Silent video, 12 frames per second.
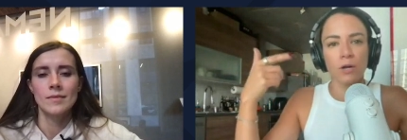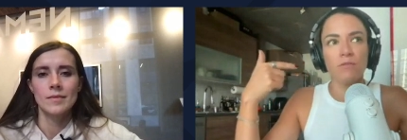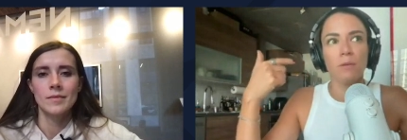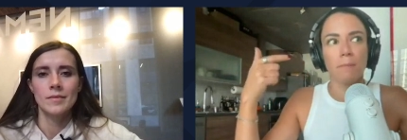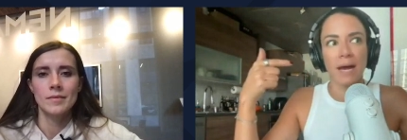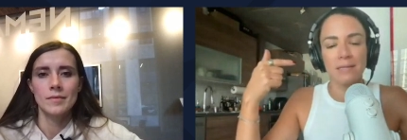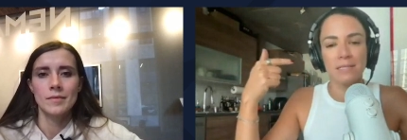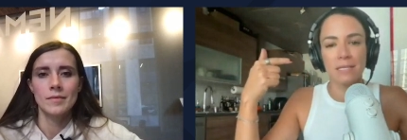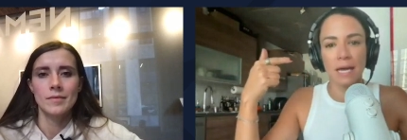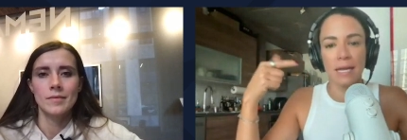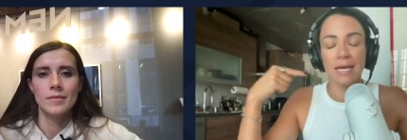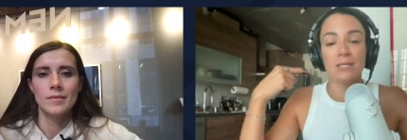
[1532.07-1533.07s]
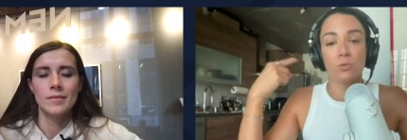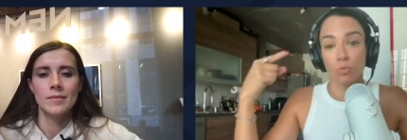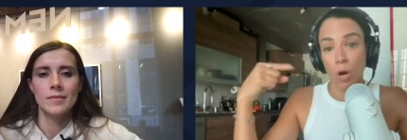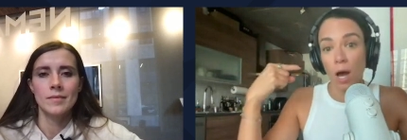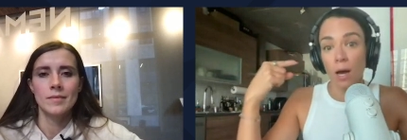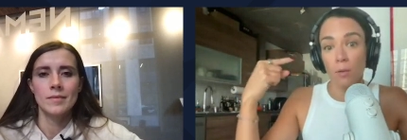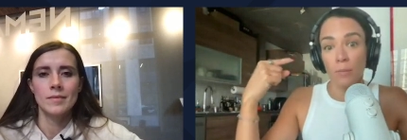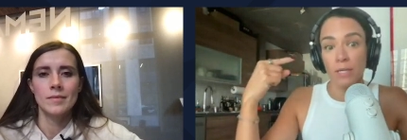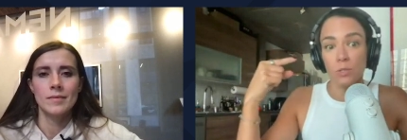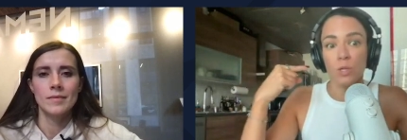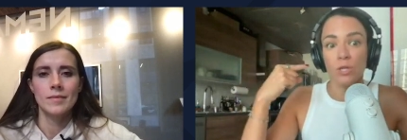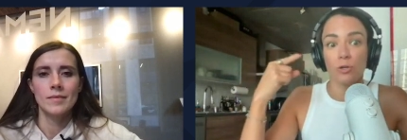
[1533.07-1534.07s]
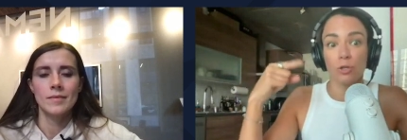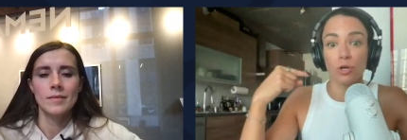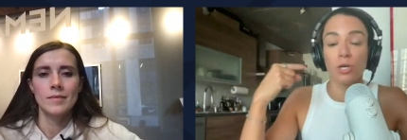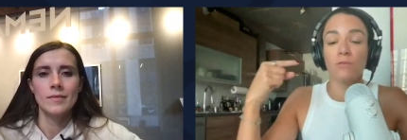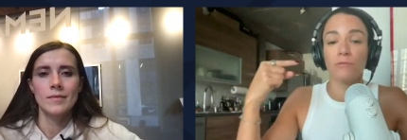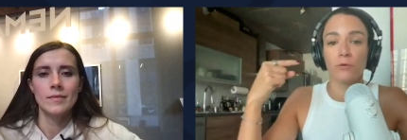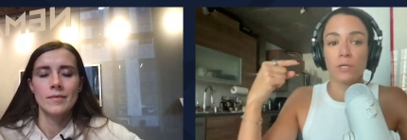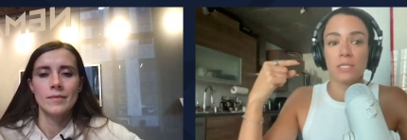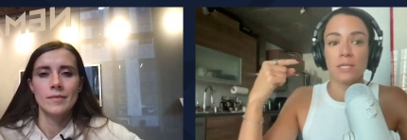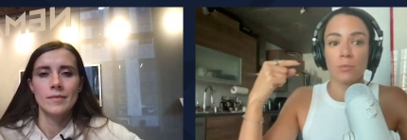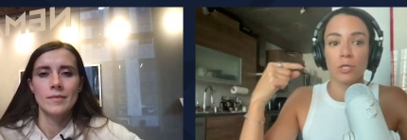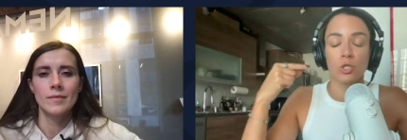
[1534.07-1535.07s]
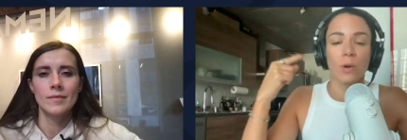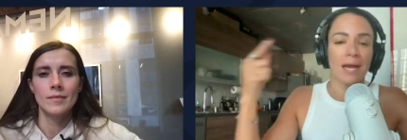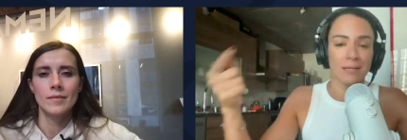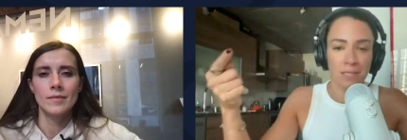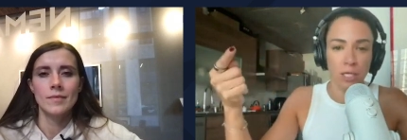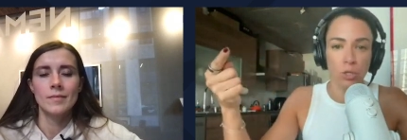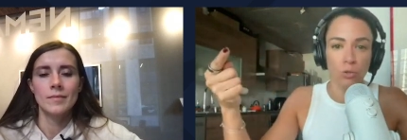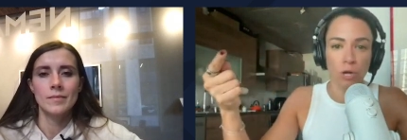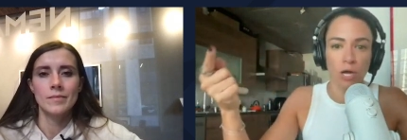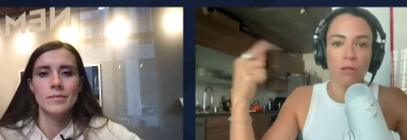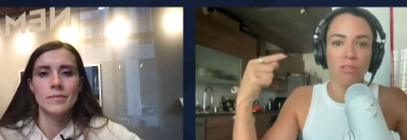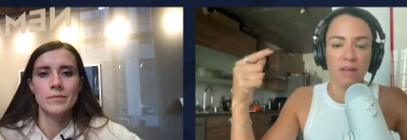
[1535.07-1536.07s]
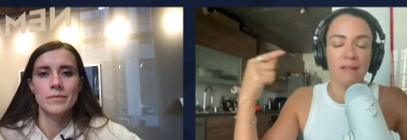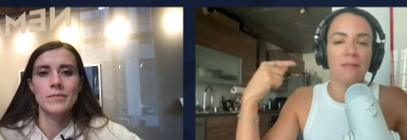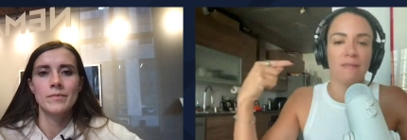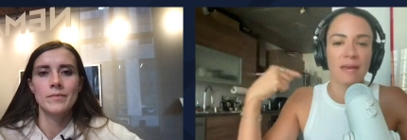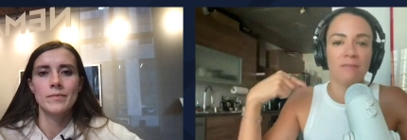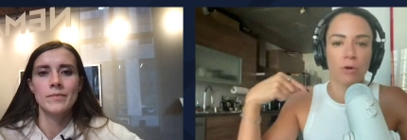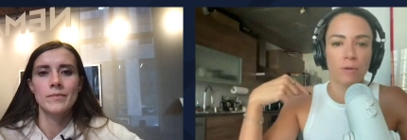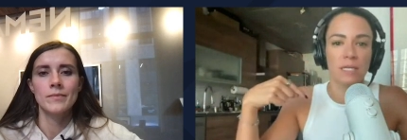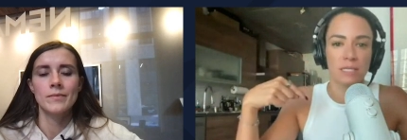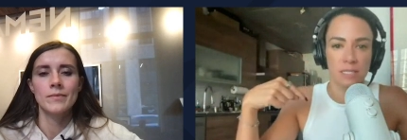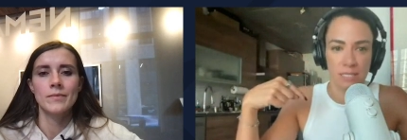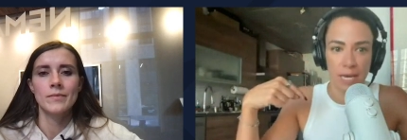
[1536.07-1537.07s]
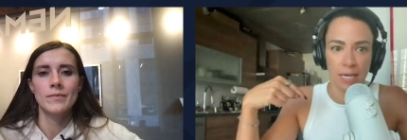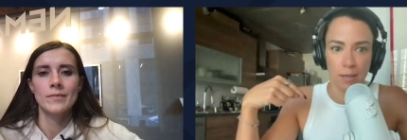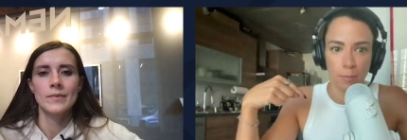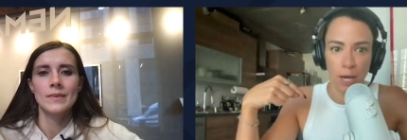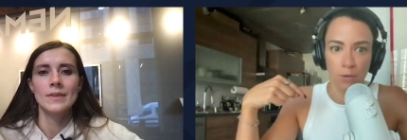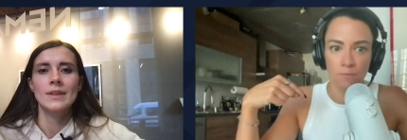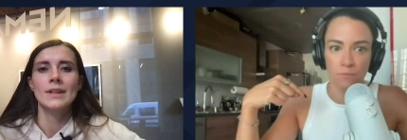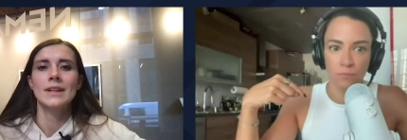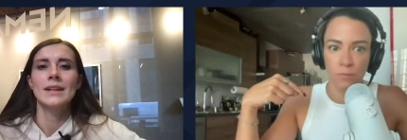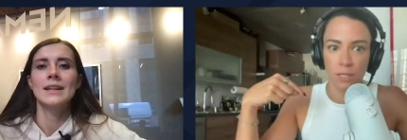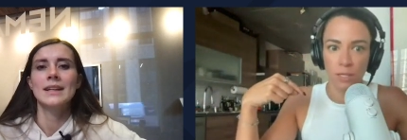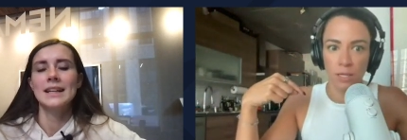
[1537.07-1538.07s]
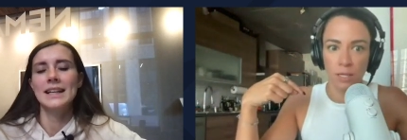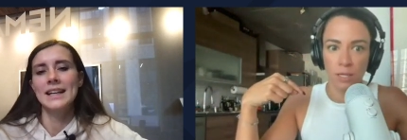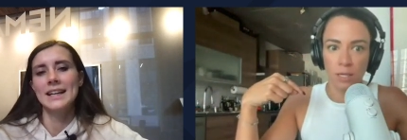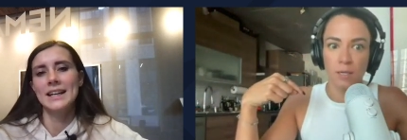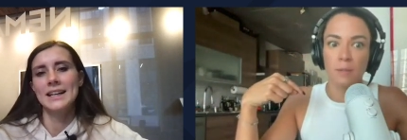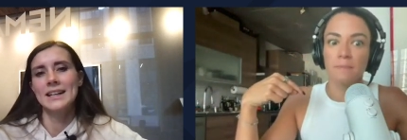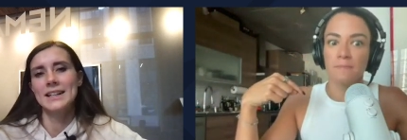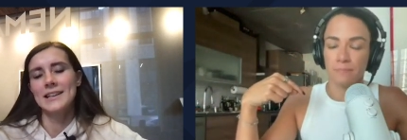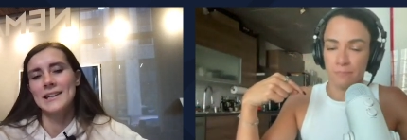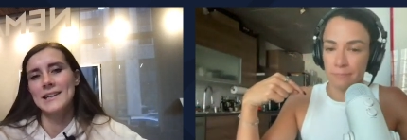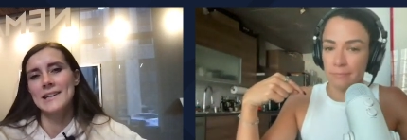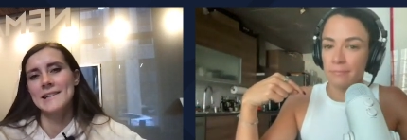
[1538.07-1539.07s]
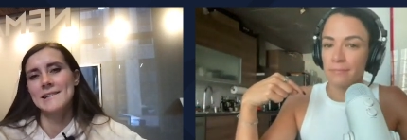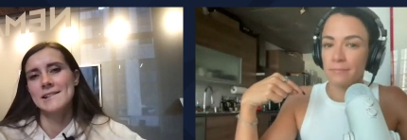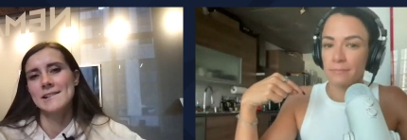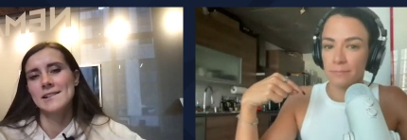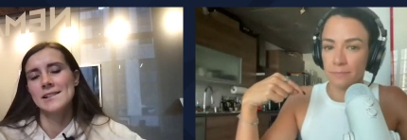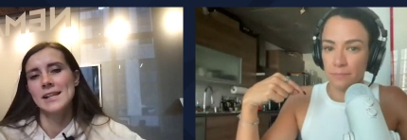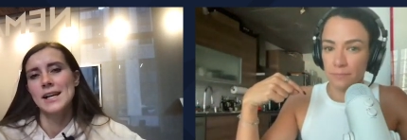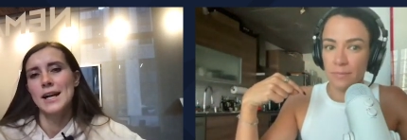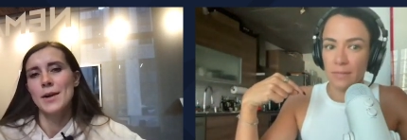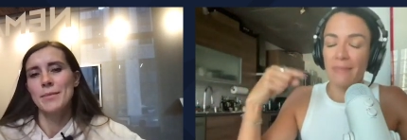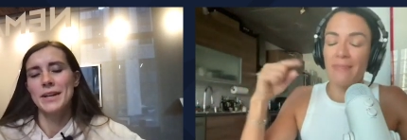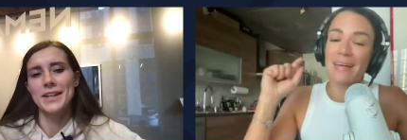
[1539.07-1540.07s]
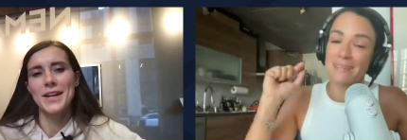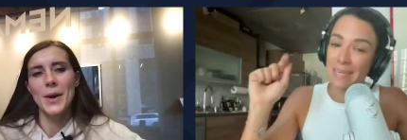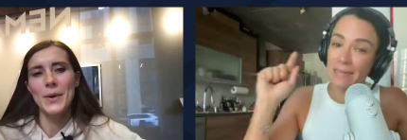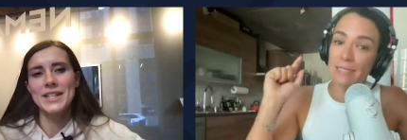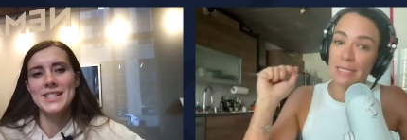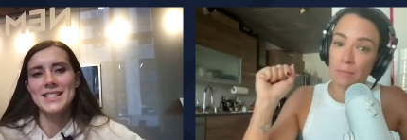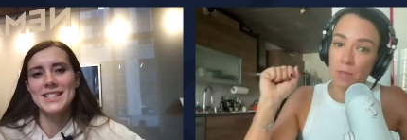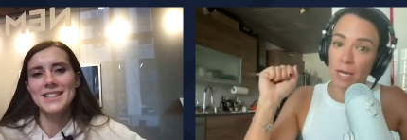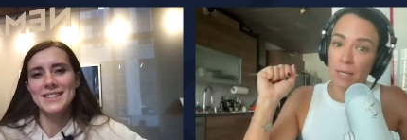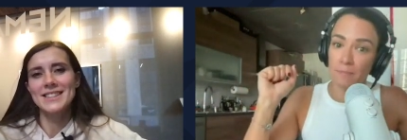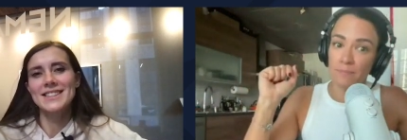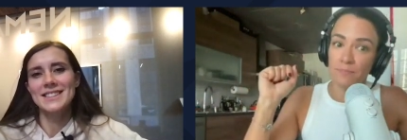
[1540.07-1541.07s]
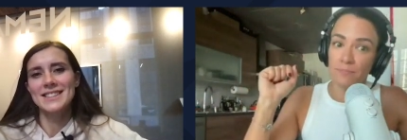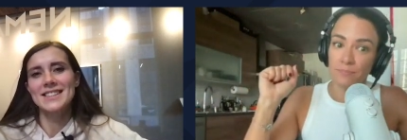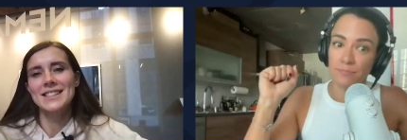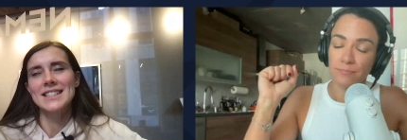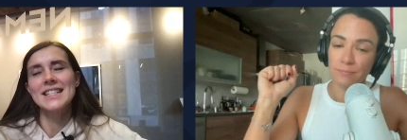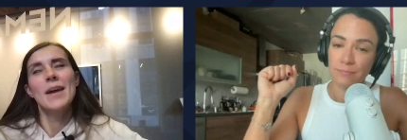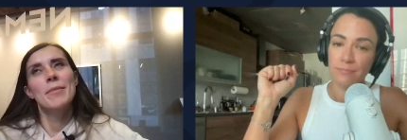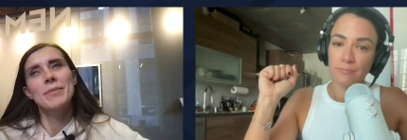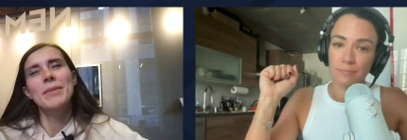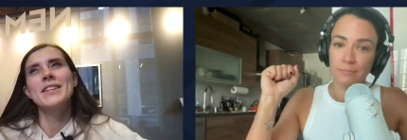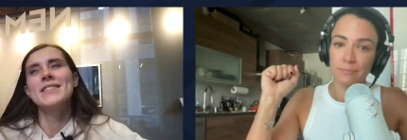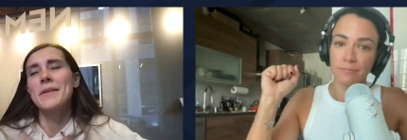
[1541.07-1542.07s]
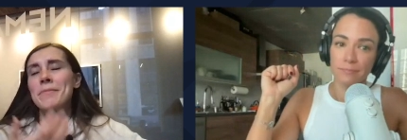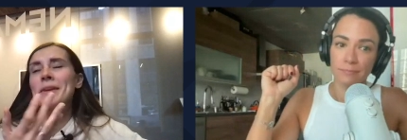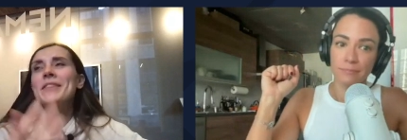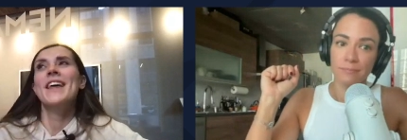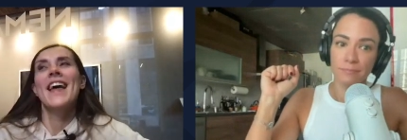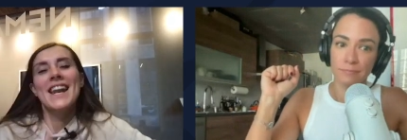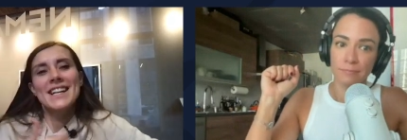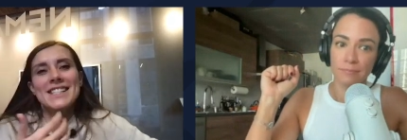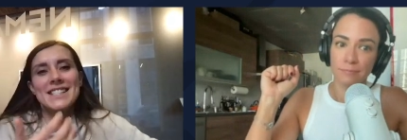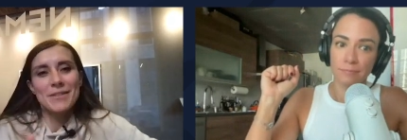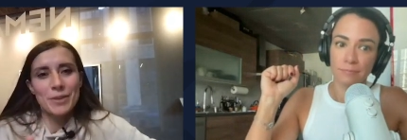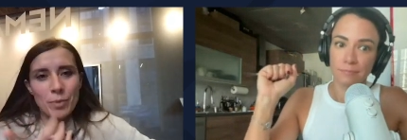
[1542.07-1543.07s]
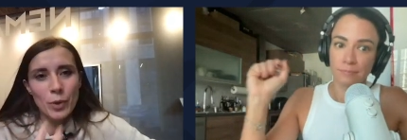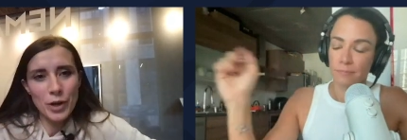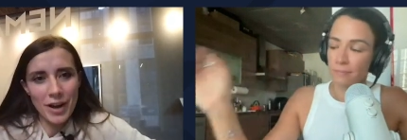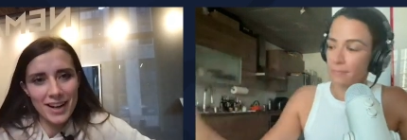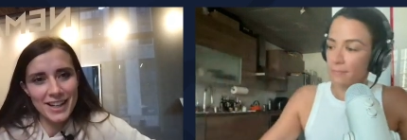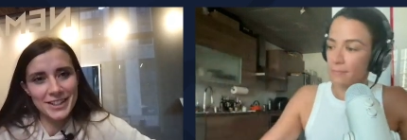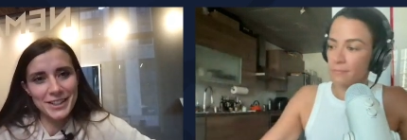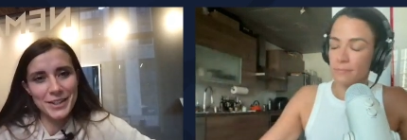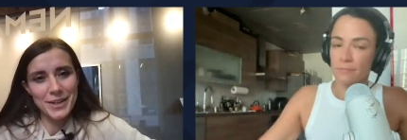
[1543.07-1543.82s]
Speaker 1: of the mindset is wrong because what they're looking for is someone to execute on a thing that they've already decided about.
Speaker 2: Yeah, yeah. And that's not the same thing. Yeah, but then it's even more harder, you